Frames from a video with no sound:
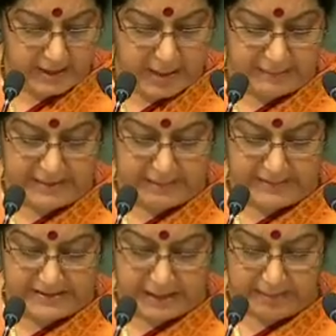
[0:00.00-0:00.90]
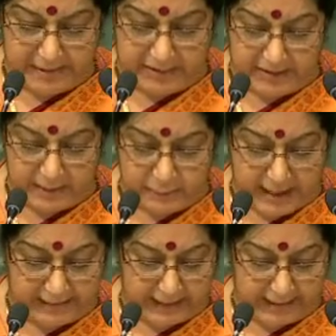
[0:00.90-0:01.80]
However, in a
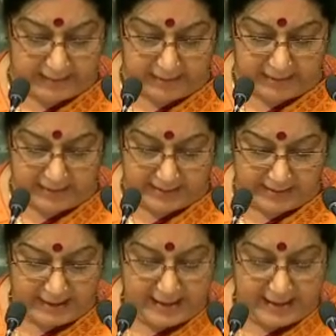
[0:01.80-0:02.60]
globalized world,